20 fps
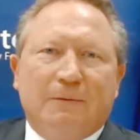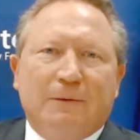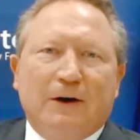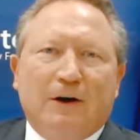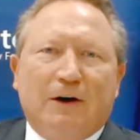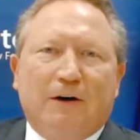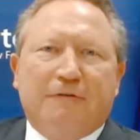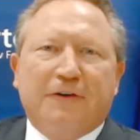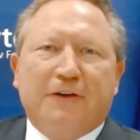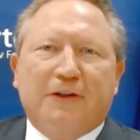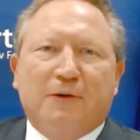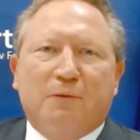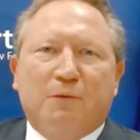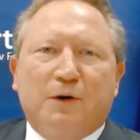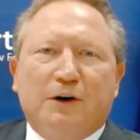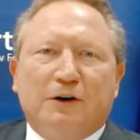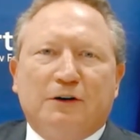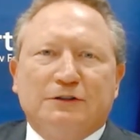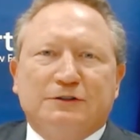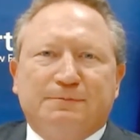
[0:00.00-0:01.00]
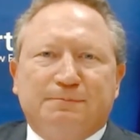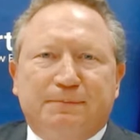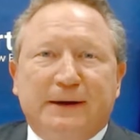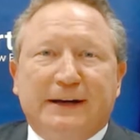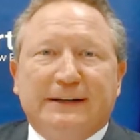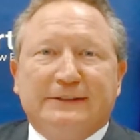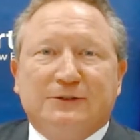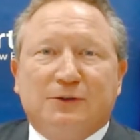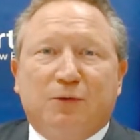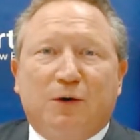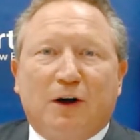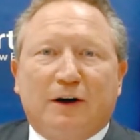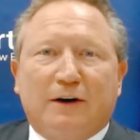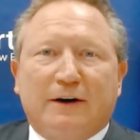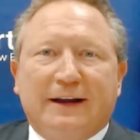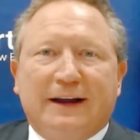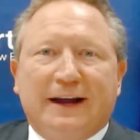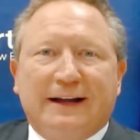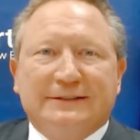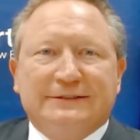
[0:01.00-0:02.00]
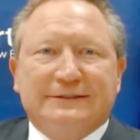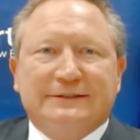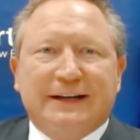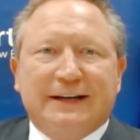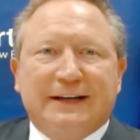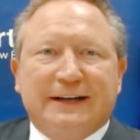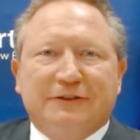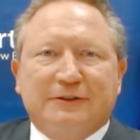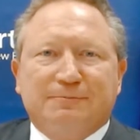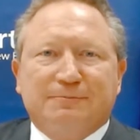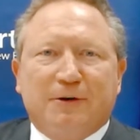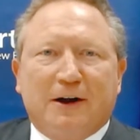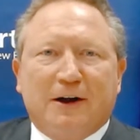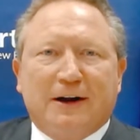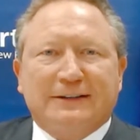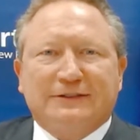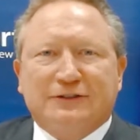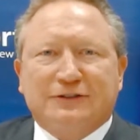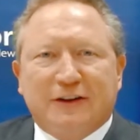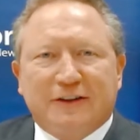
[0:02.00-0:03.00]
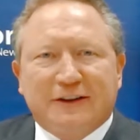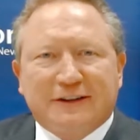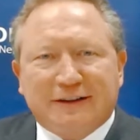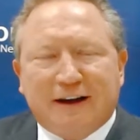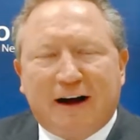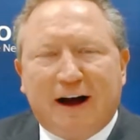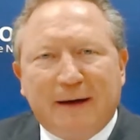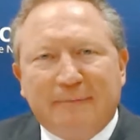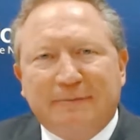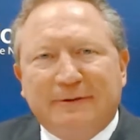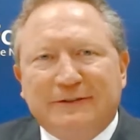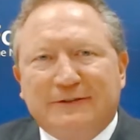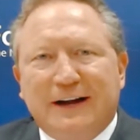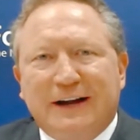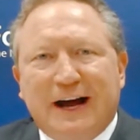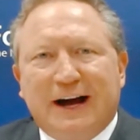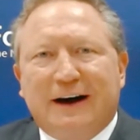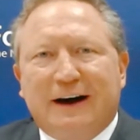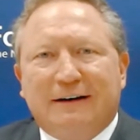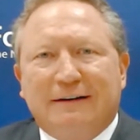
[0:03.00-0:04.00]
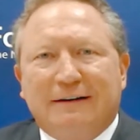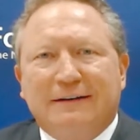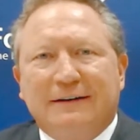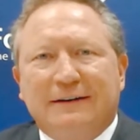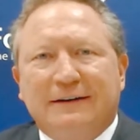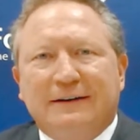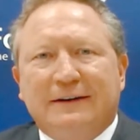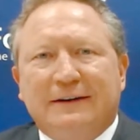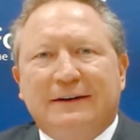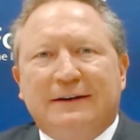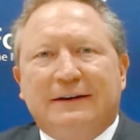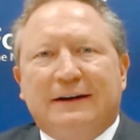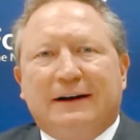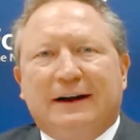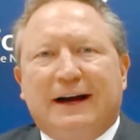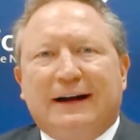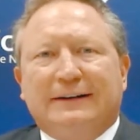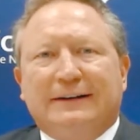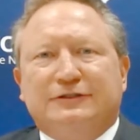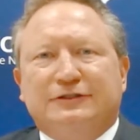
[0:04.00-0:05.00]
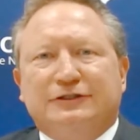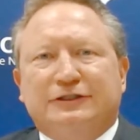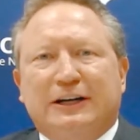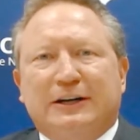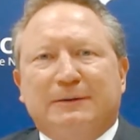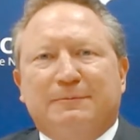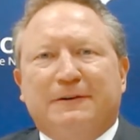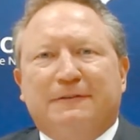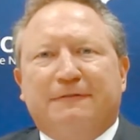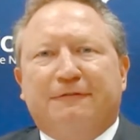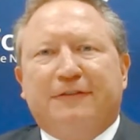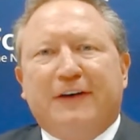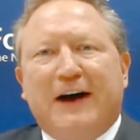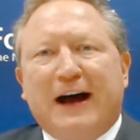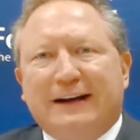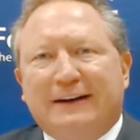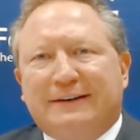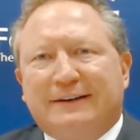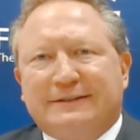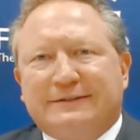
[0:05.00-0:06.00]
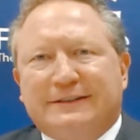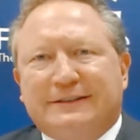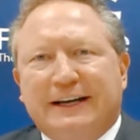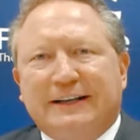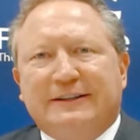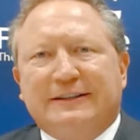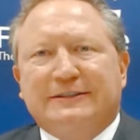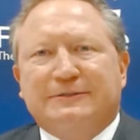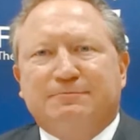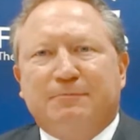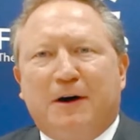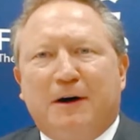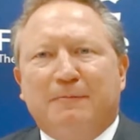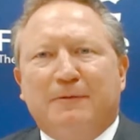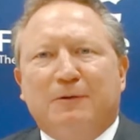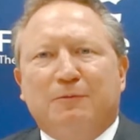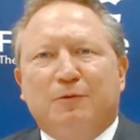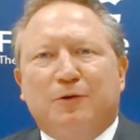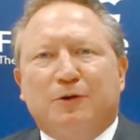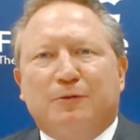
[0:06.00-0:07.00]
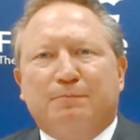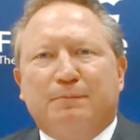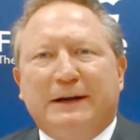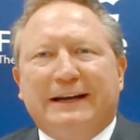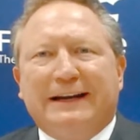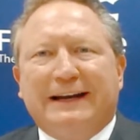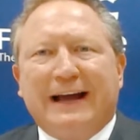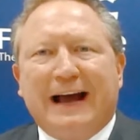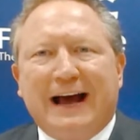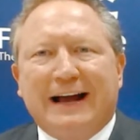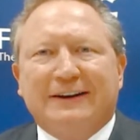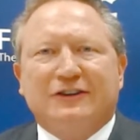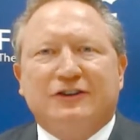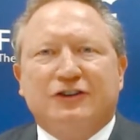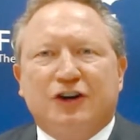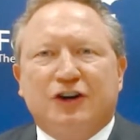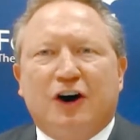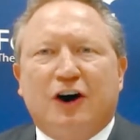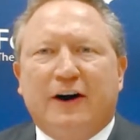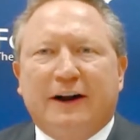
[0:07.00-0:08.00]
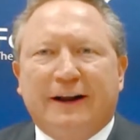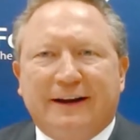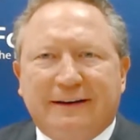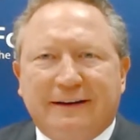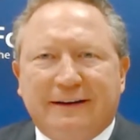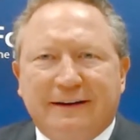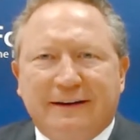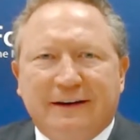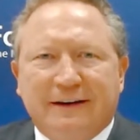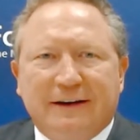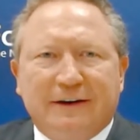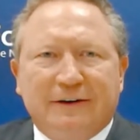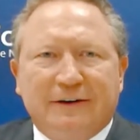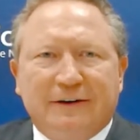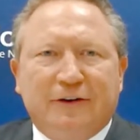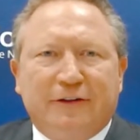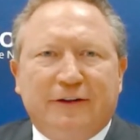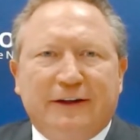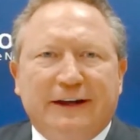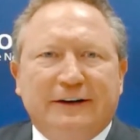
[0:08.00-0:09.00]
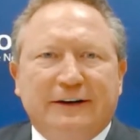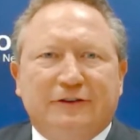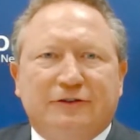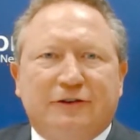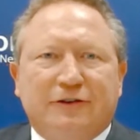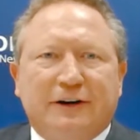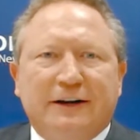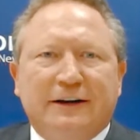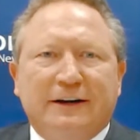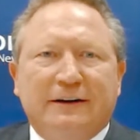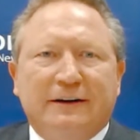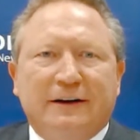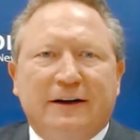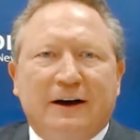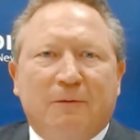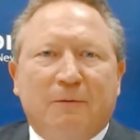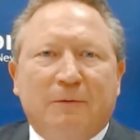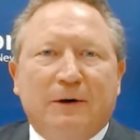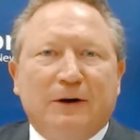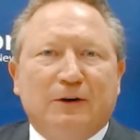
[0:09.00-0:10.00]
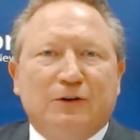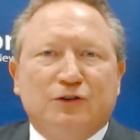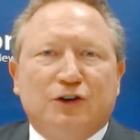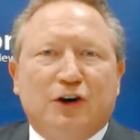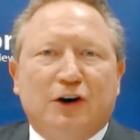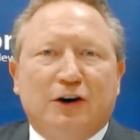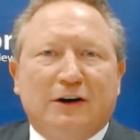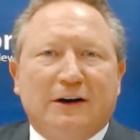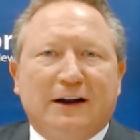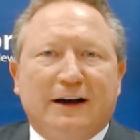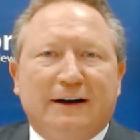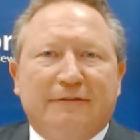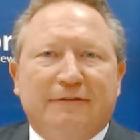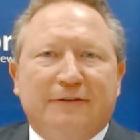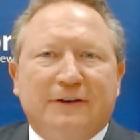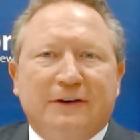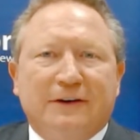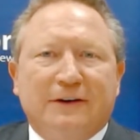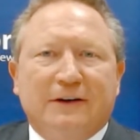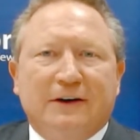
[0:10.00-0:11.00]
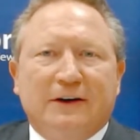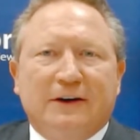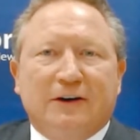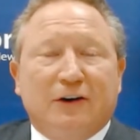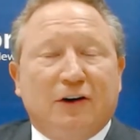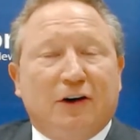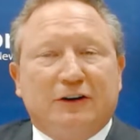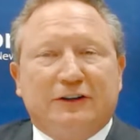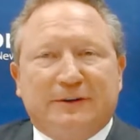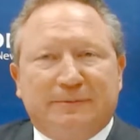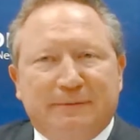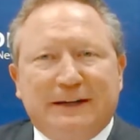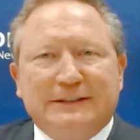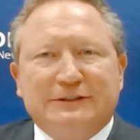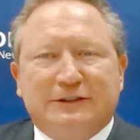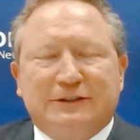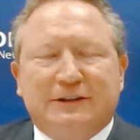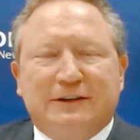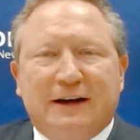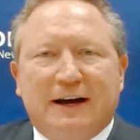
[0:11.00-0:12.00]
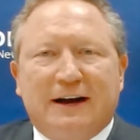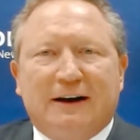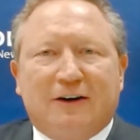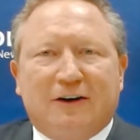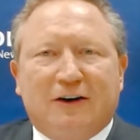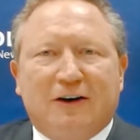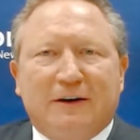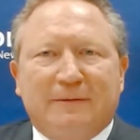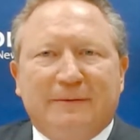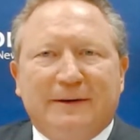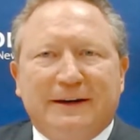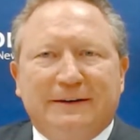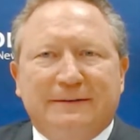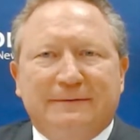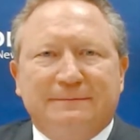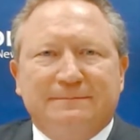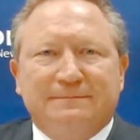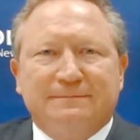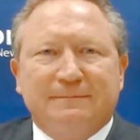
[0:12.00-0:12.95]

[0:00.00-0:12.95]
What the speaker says: We offer the world's best quality and safest products. So the time is now, ladies and gentlemen. Failure to seize this moment will be catatonic to the industry we all know and love, not to mention our economy.